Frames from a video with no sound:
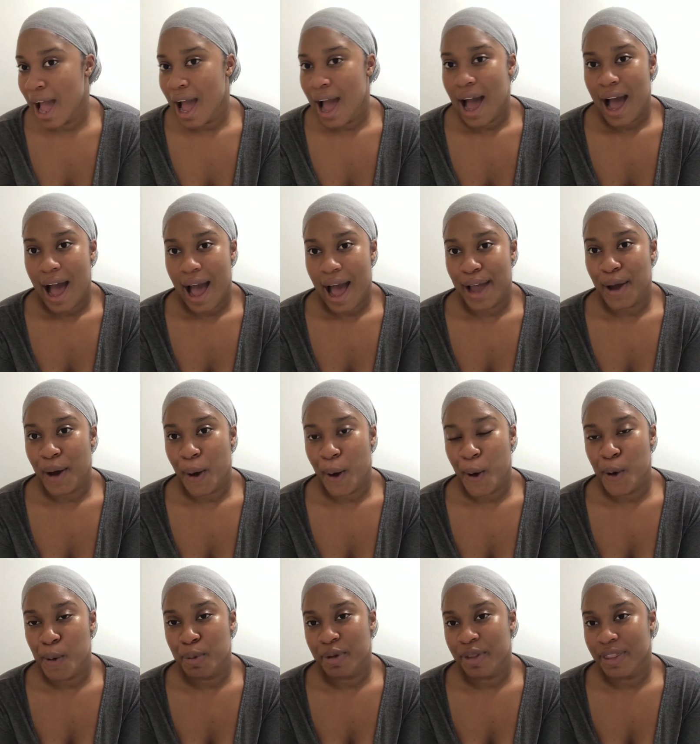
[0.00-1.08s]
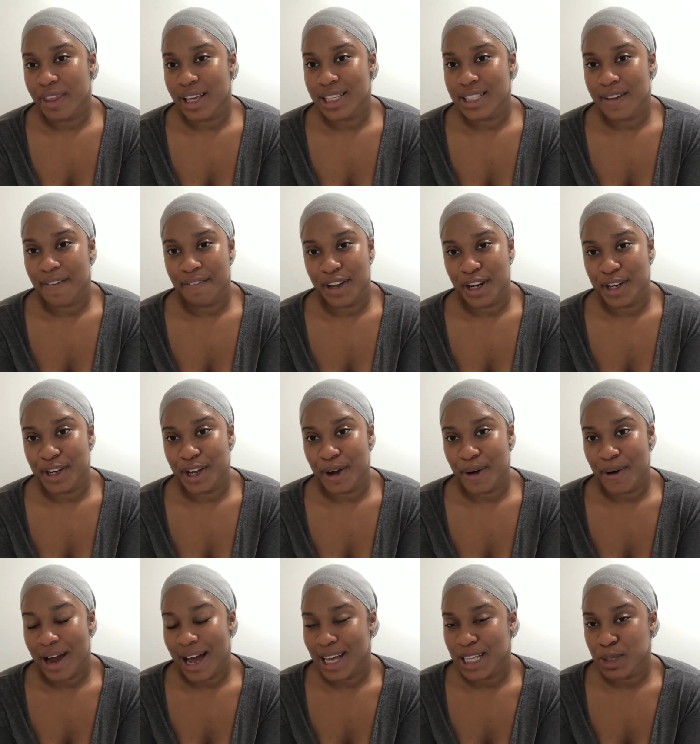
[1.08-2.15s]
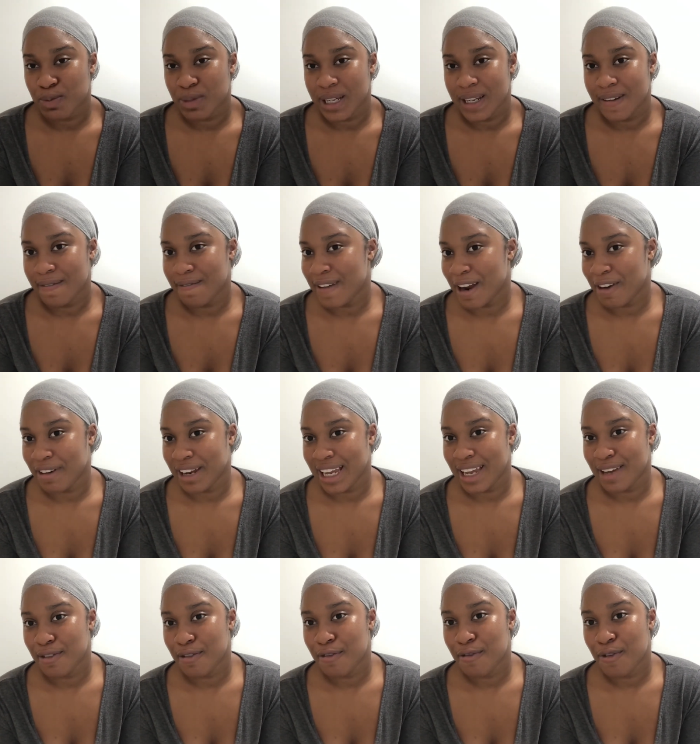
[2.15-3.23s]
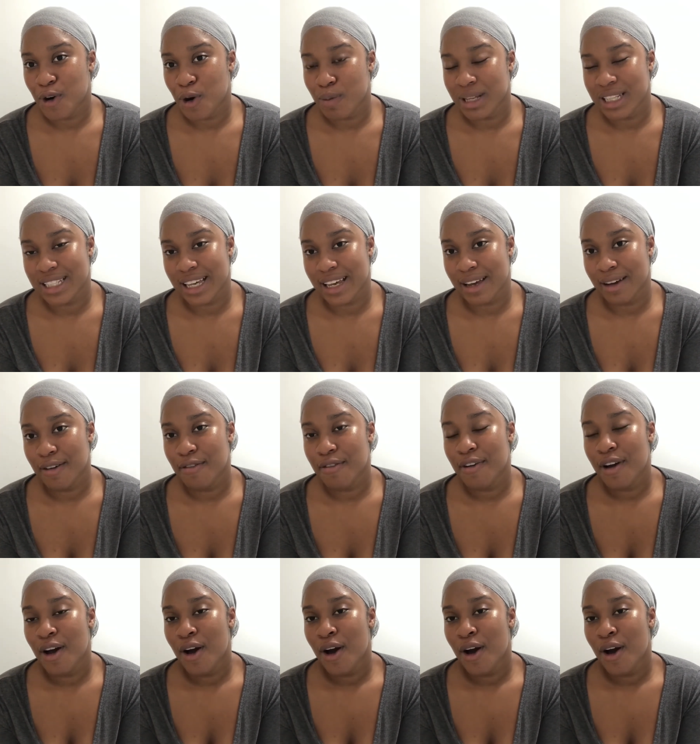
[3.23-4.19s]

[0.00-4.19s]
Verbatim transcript: I hope this video has been very informative.